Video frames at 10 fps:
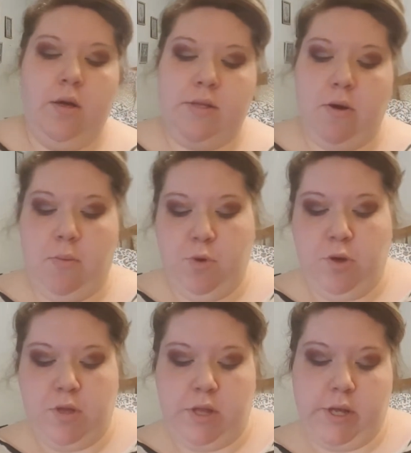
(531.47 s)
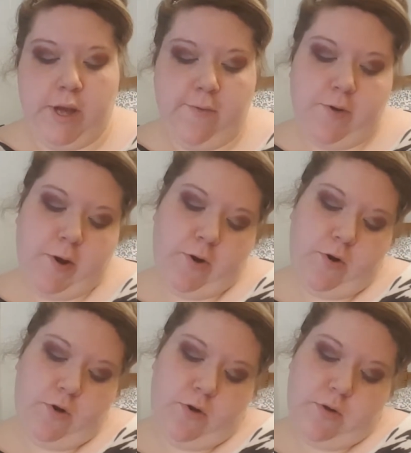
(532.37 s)
So I'm using the
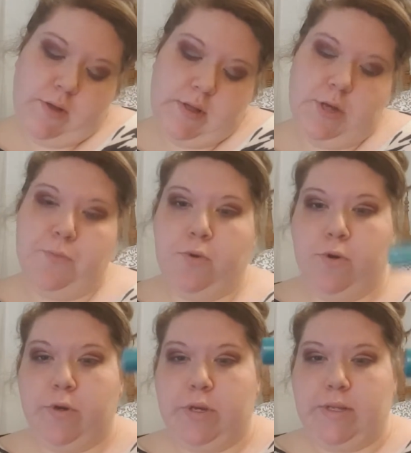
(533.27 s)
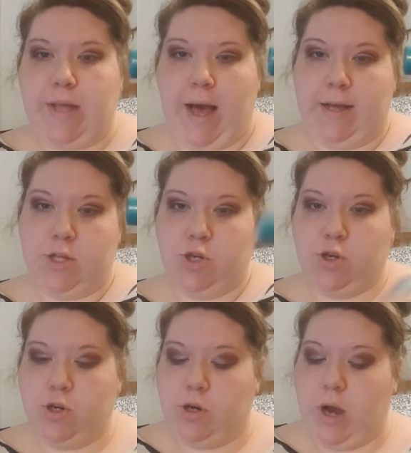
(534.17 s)
CoverGirl, the Super
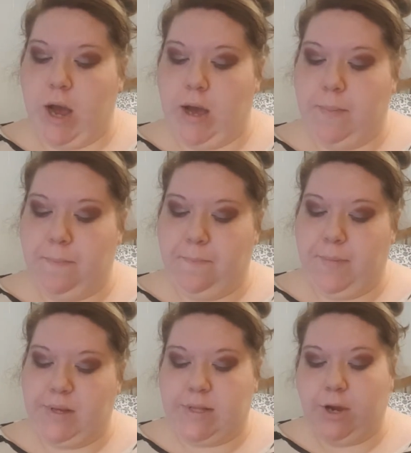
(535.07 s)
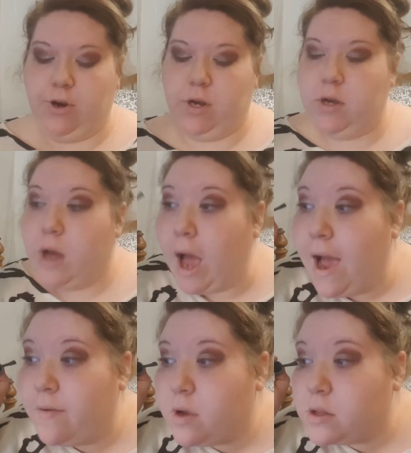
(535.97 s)
Sizer mascara. I
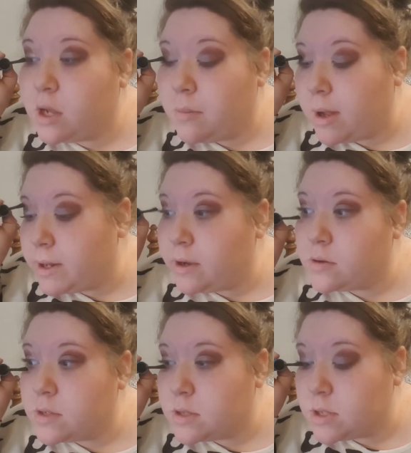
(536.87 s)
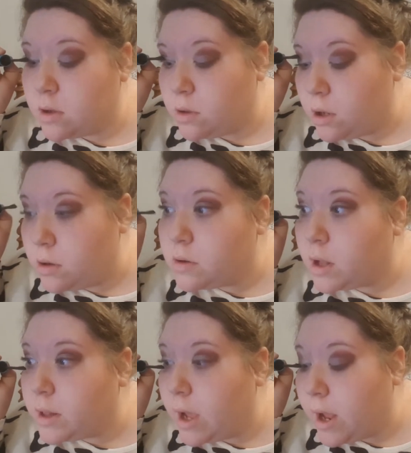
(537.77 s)
have not done my nails in so long
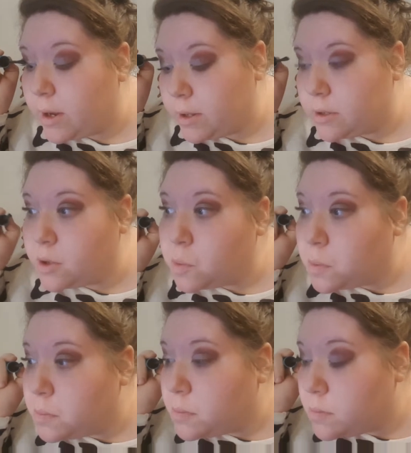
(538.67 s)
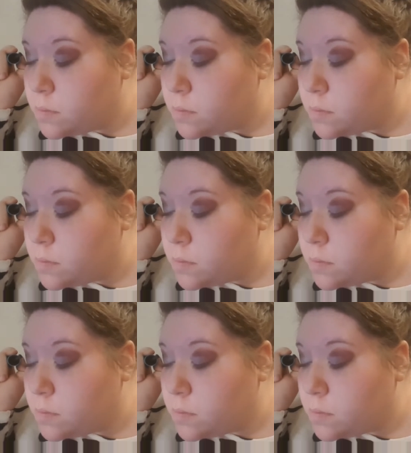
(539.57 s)
that I need to do them.